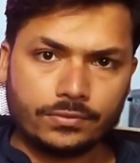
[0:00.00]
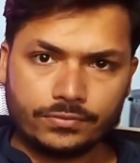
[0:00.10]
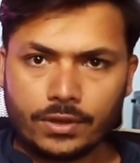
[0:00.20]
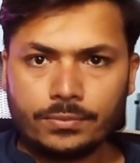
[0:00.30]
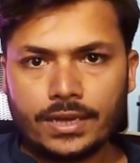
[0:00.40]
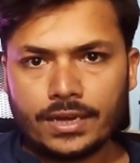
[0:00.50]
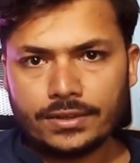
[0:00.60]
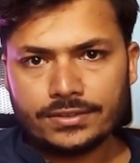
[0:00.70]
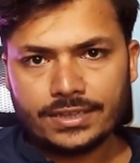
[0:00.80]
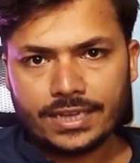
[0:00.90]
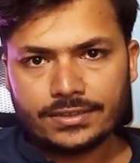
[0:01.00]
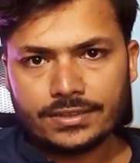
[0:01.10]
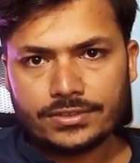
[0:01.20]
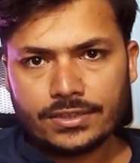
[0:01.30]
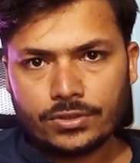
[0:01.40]
From there, select
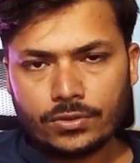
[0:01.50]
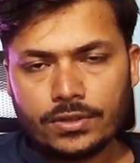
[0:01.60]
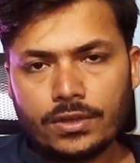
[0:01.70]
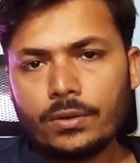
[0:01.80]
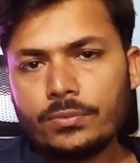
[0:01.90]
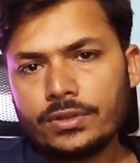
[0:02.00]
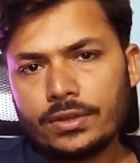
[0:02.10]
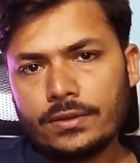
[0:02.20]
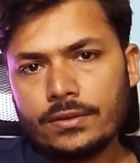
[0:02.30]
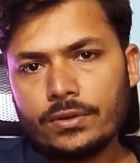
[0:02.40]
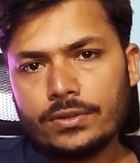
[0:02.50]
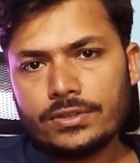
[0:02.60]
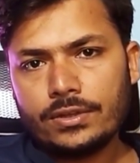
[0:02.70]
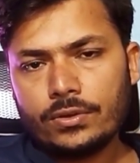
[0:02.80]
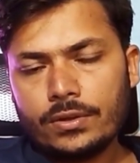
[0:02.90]
the security option. On the
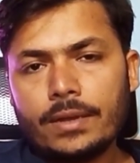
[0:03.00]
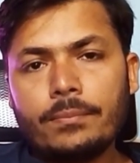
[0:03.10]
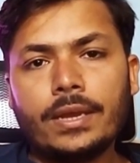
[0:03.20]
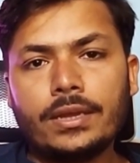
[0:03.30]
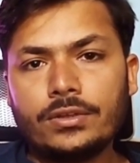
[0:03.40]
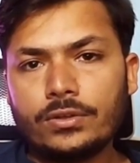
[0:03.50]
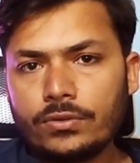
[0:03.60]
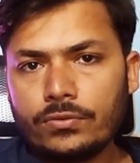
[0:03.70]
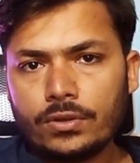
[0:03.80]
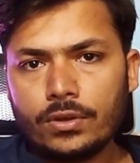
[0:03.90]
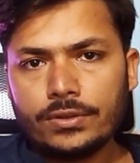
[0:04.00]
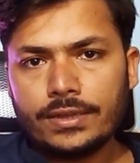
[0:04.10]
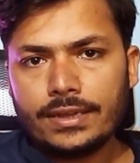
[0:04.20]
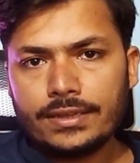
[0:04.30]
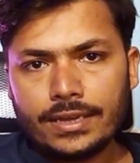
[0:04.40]
security page, look for
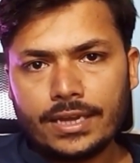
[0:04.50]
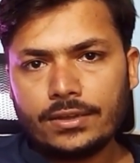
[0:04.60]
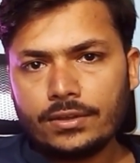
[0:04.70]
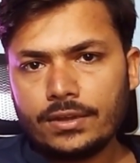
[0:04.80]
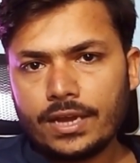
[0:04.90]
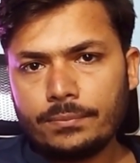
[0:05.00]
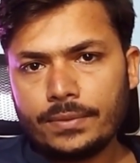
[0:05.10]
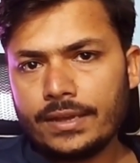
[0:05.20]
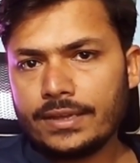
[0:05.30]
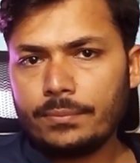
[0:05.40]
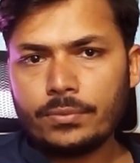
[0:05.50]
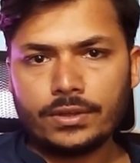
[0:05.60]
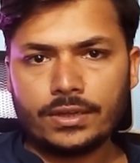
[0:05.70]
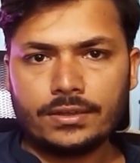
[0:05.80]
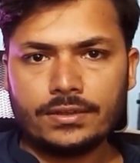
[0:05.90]
Authenticator app and tap
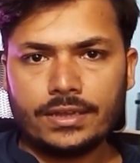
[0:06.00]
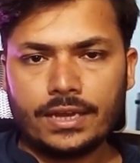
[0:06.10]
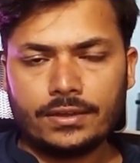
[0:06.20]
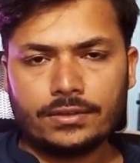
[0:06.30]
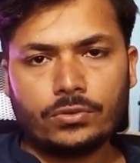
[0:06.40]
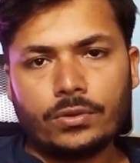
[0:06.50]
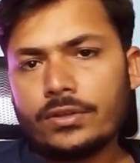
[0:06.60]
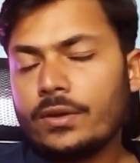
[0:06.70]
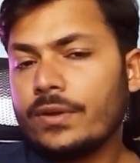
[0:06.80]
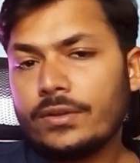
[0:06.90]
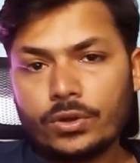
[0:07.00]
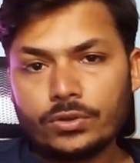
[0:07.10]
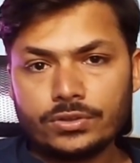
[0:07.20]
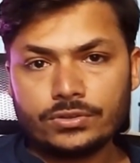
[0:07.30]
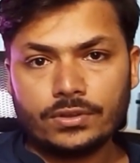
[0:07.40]
on it. Then switch on the
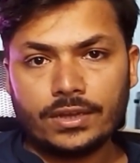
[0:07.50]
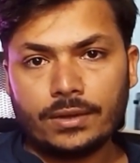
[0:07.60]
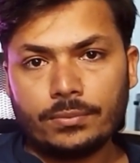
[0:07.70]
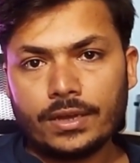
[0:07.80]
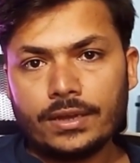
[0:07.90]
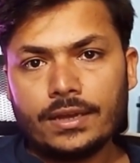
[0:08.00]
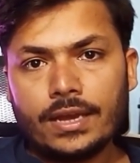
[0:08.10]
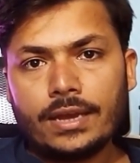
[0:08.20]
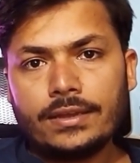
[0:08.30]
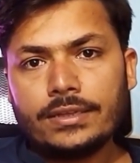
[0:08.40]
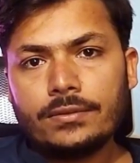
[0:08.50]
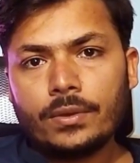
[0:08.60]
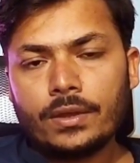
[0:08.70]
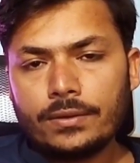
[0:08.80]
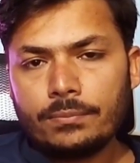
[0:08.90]
toggle to enable it. At this
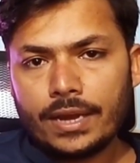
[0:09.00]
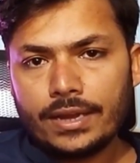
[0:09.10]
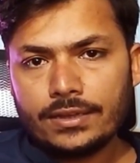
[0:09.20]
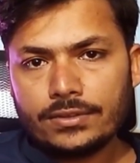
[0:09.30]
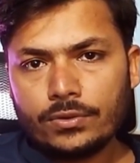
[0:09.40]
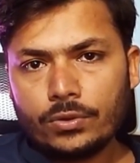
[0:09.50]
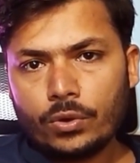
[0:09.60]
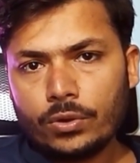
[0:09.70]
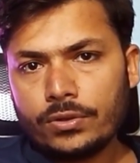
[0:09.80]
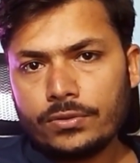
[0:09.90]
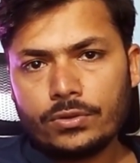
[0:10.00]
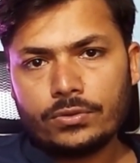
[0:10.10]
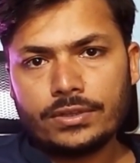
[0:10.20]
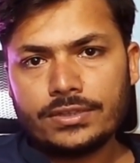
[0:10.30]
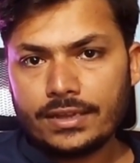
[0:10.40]
point, Binance will walk you
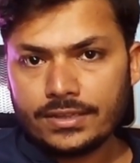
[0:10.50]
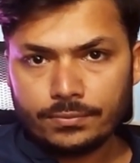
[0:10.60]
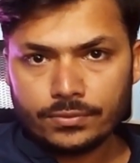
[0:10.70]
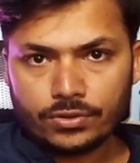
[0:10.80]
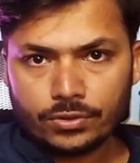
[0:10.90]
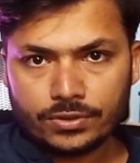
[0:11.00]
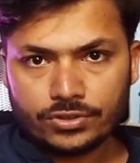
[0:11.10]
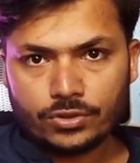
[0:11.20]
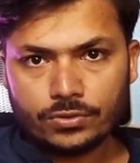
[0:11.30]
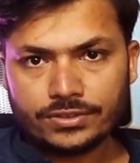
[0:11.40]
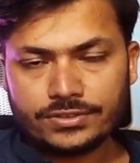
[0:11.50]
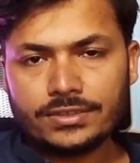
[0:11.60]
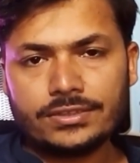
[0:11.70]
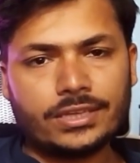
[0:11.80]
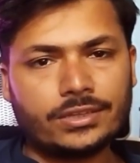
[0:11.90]
through the setup. You'll be shown a
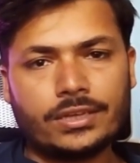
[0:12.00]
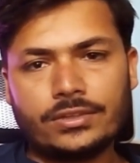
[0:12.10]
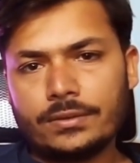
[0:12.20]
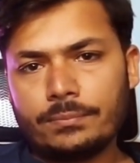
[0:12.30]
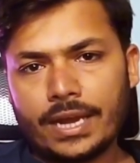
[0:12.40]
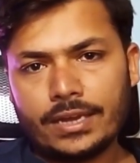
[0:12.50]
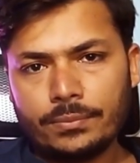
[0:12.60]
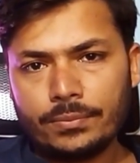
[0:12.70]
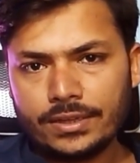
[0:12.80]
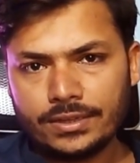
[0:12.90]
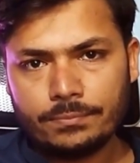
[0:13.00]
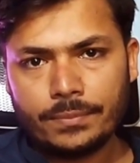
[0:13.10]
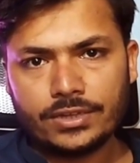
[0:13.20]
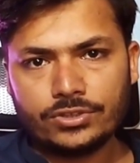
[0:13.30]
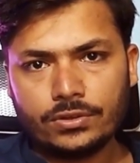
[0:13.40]
16-digit backup key.
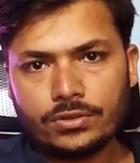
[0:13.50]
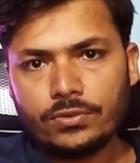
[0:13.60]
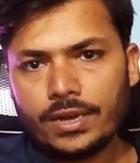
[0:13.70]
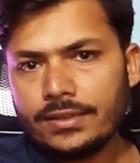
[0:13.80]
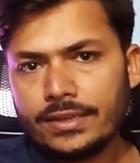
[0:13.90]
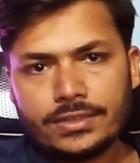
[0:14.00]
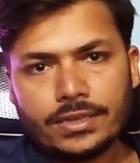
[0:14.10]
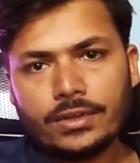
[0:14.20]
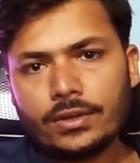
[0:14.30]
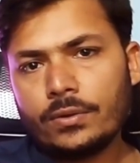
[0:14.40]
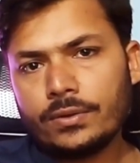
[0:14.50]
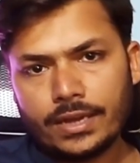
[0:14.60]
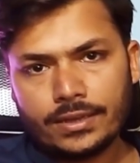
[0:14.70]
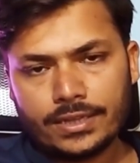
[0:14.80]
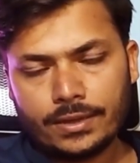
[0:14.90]
Make sure to write this key down
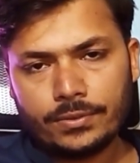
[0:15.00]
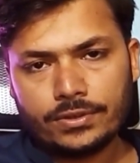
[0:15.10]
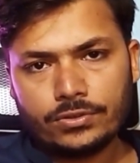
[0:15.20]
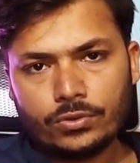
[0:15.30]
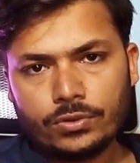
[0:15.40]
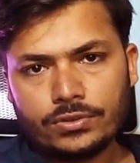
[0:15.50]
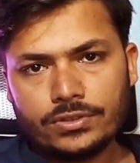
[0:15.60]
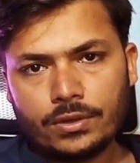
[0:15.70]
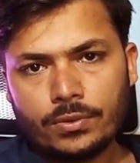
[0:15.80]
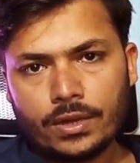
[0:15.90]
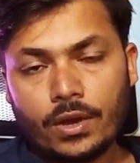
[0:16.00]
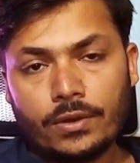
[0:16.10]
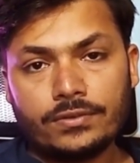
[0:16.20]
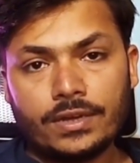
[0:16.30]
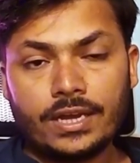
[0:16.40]
and keep it stored somewhere
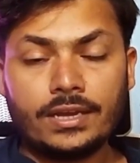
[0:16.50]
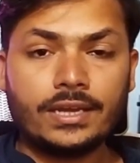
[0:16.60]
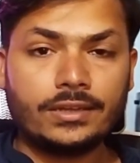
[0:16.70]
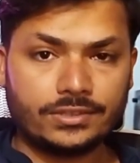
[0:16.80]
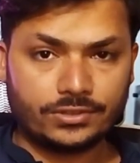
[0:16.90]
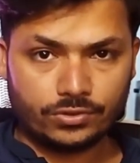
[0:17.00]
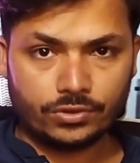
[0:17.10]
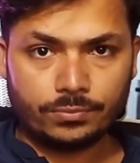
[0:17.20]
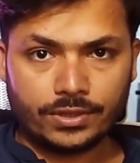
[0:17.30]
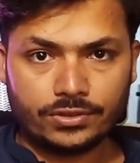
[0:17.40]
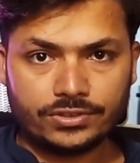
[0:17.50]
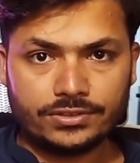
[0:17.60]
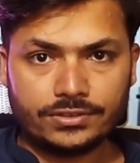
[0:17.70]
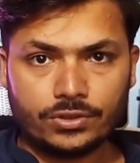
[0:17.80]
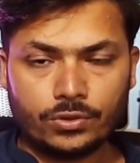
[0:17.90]
offline and secure because
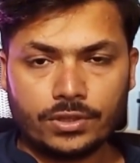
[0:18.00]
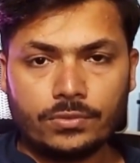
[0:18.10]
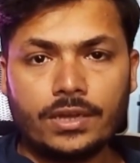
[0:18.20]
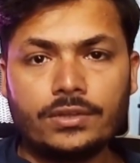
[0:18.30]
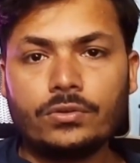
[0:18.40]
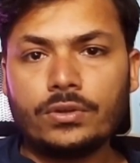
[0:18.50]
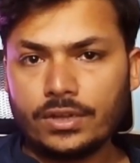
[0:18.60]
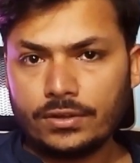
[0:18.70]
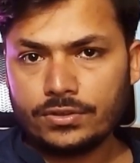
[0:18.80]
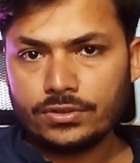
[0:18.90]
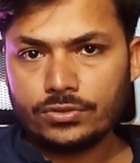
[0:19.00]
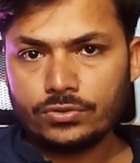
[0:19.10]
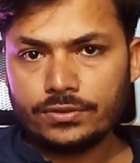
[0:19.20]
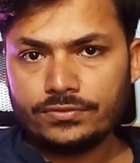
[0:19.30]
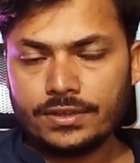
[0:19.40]
it's the only way to recover your
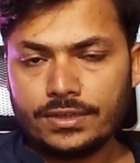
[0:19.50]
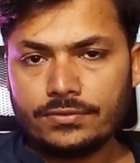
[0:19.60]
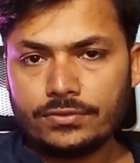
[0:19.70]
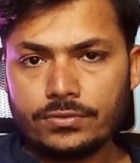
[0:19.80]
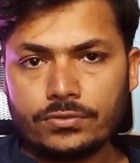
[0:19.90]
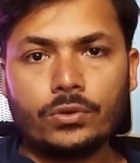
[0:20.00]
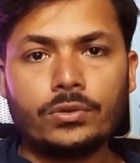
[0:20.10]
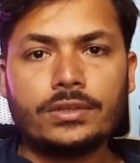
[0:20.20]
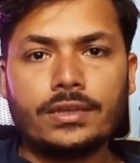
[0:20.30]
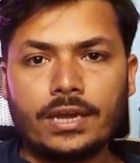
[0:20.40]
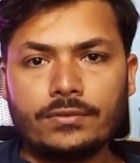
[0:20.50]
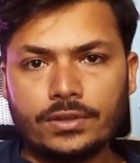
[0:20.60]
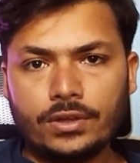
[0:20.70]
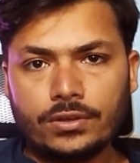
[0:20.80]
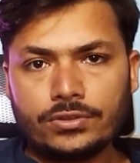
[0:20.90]
2FA if your phone is
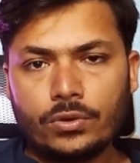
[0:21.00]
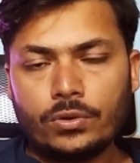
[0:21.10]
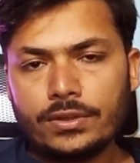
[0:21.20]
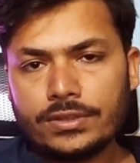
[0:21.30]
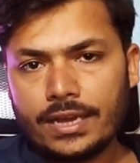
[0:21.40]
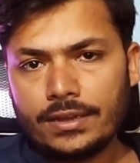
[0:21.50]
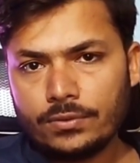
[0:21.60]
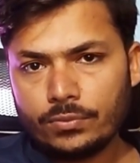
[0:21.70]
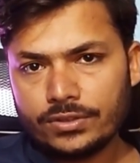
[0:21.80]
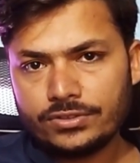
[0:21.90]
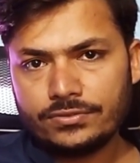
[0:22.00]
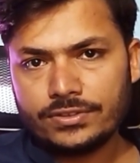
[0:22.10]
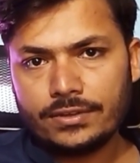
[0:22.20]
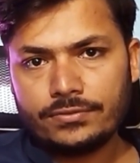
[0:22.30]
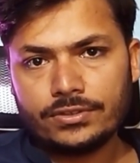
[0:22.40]
ever lost or reset. Once you've
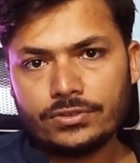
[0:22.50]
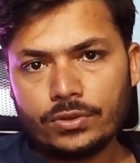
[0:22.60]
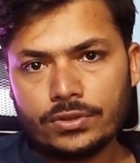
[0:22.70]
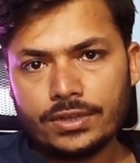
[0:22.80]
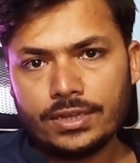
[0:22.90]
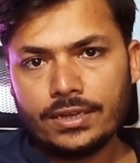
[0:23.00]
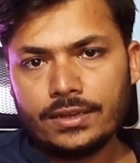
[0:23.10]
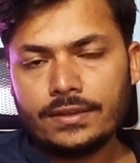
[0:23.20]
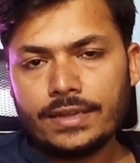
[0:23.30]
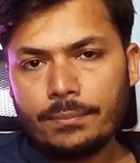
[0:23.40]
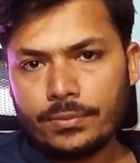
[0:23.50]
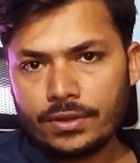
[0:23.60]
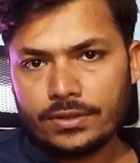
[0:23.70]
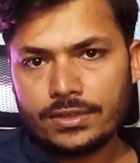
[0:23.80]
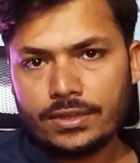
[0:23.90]
safely stored the key, tap
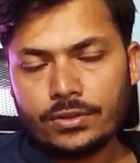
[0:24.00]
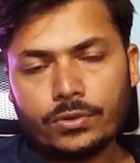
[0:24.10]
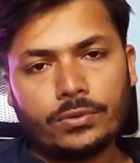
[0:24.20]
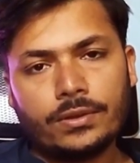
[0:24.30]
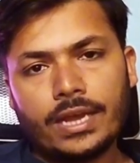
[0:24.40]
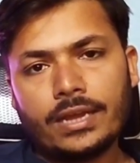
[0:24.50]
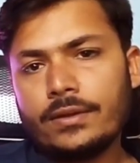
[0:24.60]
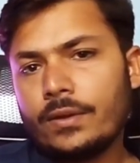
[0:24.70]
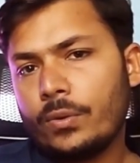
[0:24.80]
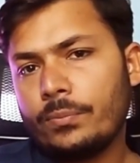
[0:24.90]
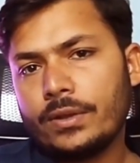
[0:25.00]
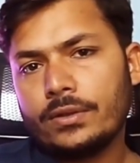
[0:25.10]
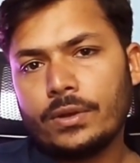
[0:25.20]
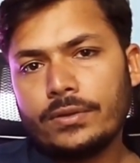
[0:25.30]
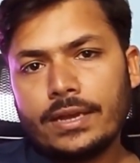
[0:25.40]
continue. Next, open
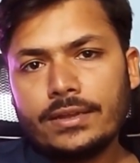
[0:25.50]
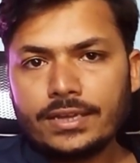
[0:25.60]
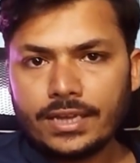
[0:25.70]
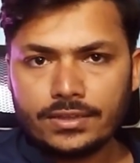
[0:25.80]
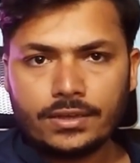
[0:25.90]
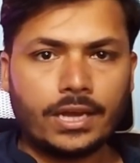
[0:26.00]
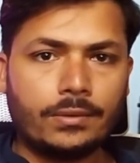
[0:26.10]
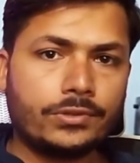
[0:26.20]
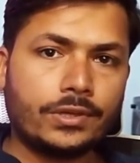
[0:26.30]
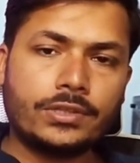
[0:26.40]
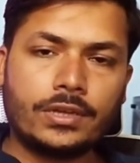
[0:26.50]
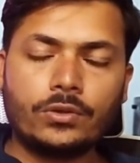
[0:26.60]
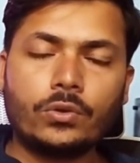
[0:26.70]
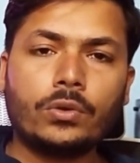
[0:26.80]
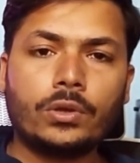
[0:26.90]
your Authenticator app such
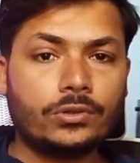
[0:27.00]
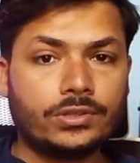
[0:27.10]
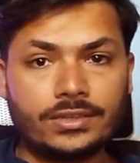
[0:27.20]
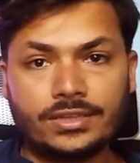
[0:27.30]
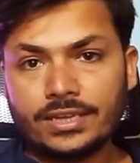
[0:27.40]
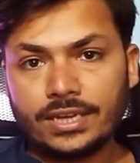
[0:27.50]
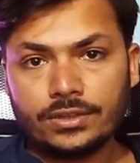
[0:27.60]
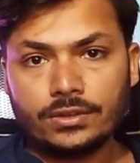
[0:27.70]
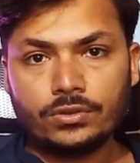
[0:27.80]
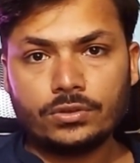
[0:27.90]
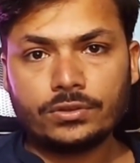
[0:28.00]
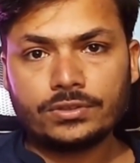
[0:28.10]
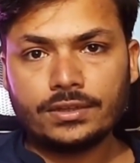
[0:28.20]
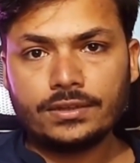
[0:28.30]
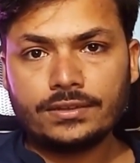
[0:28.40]
as Google Authenticator or
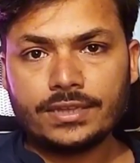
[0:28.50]
Authy.